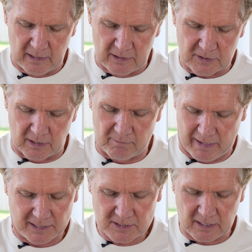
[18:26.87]
So
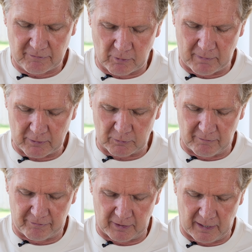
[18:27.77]
man's gift will make room
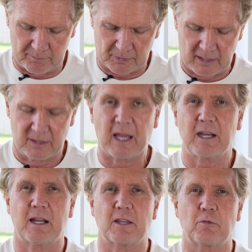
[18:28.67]
for him. That,
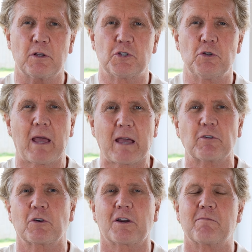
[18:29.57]
in other words, you
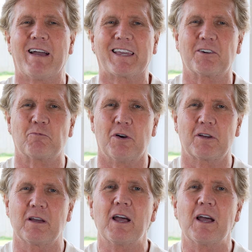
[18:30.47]
haven't got to make it work.